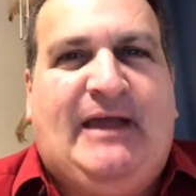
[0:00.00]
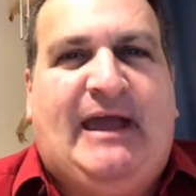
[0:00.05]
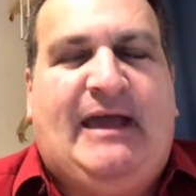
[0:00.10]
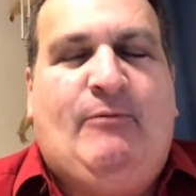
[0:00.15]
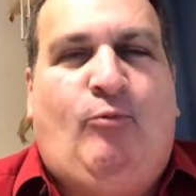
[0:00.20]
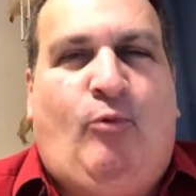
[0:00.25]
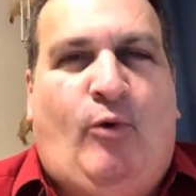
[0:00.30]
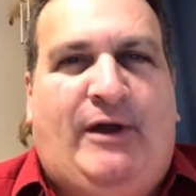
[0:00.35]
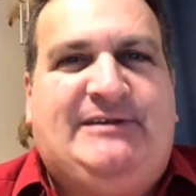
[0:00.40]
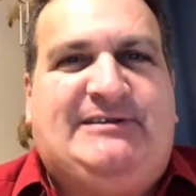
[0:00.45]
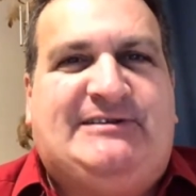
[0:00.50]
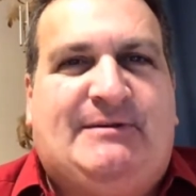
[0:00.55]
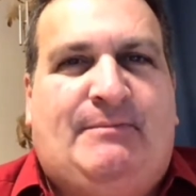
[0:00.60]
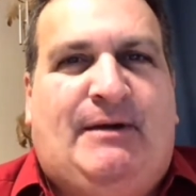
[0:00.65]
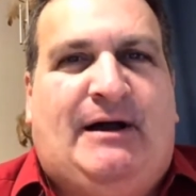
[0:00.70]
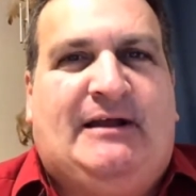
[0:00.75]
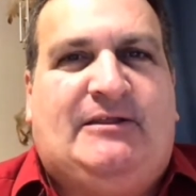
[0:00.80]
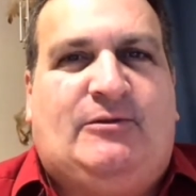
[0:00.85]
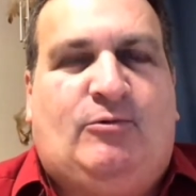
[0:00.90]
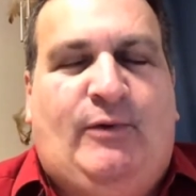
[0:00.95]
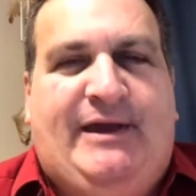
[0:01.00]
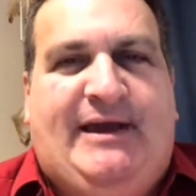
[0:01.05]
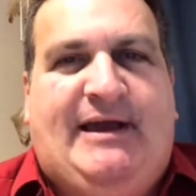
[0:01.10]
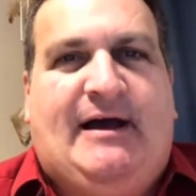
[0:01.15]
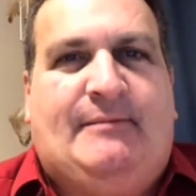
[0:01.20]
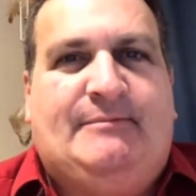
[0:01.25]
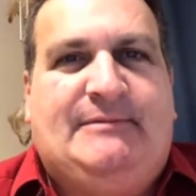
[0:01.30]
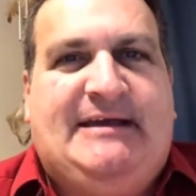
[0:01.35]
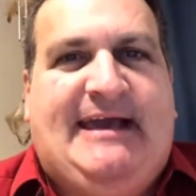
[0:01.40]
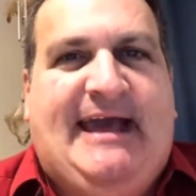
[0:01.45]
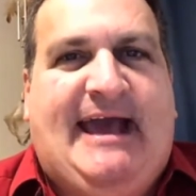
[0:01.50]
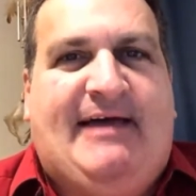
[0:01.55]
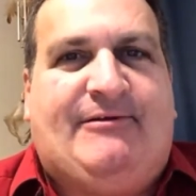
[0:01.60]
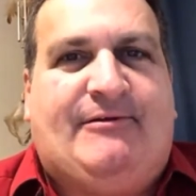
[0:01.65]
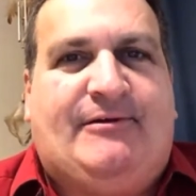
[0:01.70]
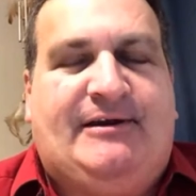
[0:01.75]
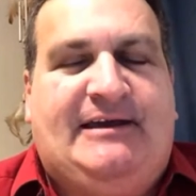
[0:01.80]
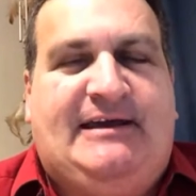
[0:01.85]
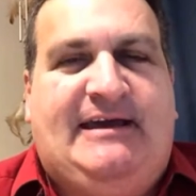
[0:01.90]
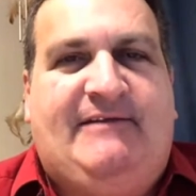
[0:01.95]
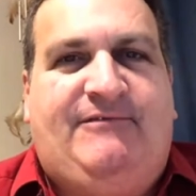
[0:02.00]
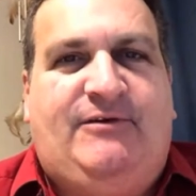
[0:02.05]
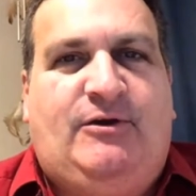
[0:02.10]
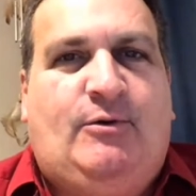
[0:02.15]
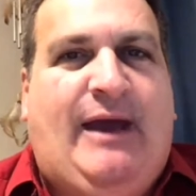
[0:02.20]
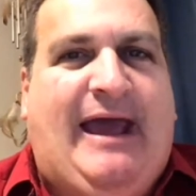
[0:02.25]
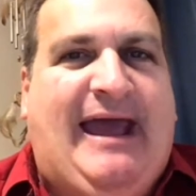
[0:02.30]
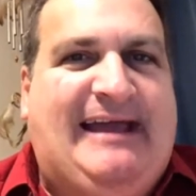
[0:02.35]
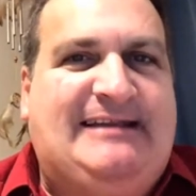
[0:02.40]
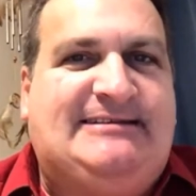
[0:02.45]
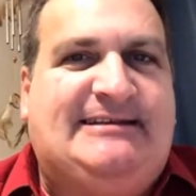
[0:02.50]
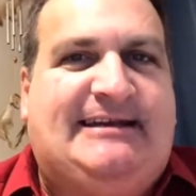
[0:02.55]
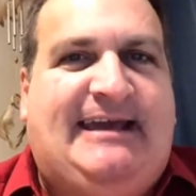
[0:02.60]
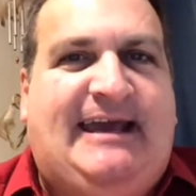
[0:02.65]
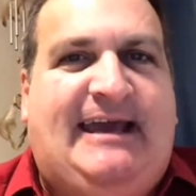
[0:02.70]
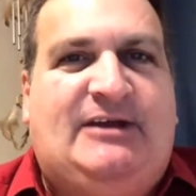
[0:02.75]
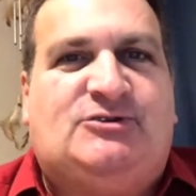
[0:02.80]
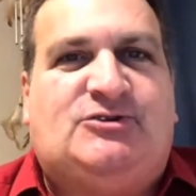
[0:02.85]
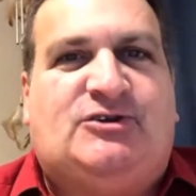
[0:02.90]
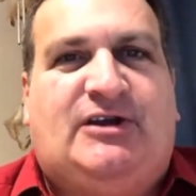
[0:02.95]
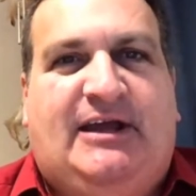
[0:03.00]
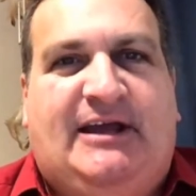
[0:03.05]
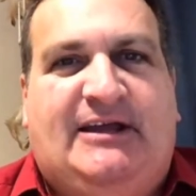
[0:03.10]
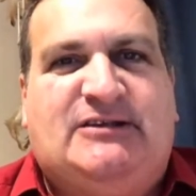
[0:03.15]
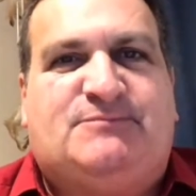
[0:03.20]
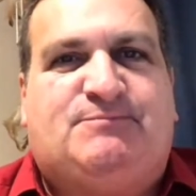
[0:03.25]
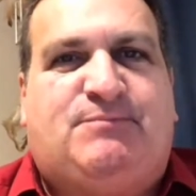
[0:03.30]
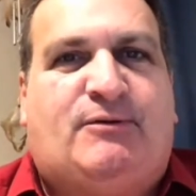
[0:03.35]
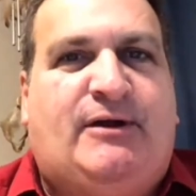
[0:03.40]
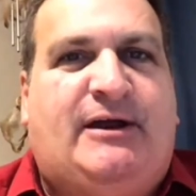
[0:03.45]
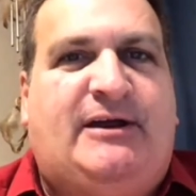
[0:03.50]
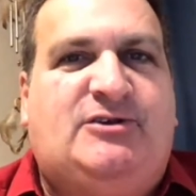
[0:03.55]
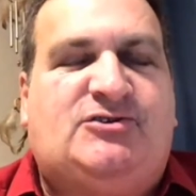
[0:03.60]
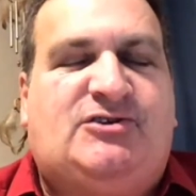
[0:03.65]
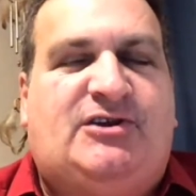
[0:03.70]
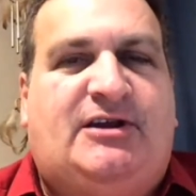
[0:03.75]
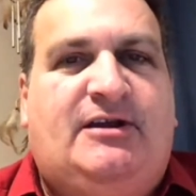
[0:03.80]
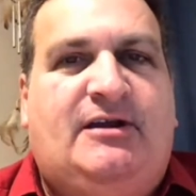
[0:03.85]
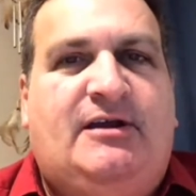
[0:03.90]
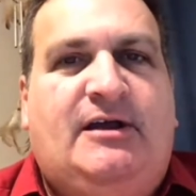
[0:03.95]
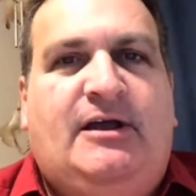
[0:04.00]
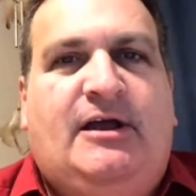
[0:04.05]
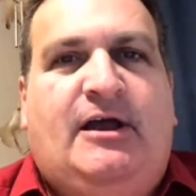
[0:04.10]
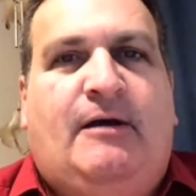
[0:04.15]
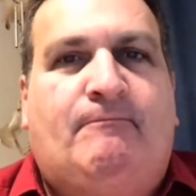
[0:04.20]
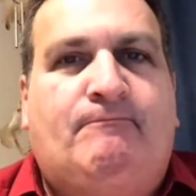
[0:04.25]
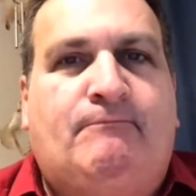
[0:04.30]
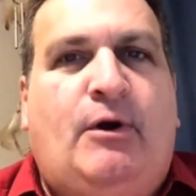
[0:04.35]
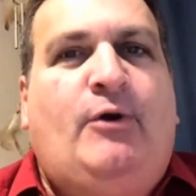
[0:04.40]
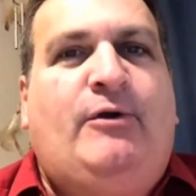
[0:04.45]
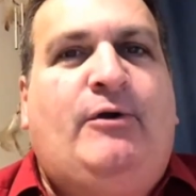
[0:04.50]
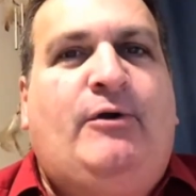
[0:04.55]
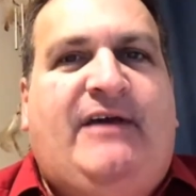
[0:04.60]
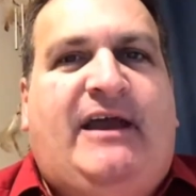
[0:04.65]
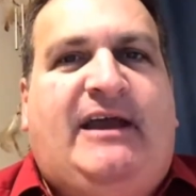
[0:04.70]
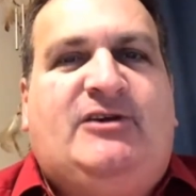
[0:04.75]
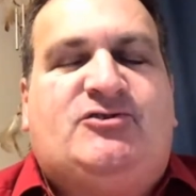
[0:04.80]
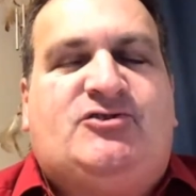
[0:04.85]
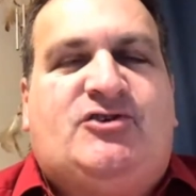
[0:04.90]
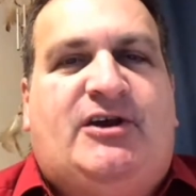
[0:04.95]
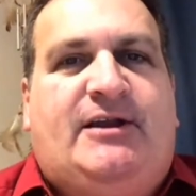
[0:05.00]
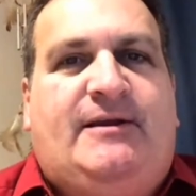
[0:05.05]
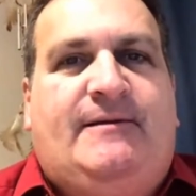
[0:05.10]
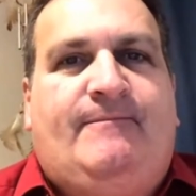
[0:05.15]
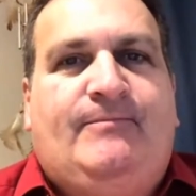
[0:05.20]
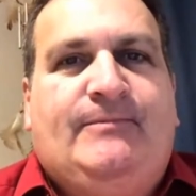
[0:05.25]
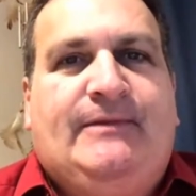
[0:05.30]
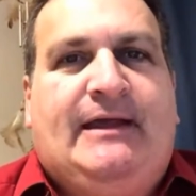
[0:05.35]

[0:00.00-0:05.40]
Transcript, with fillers: And once a month, we come together to give you education, inspiration, motivation.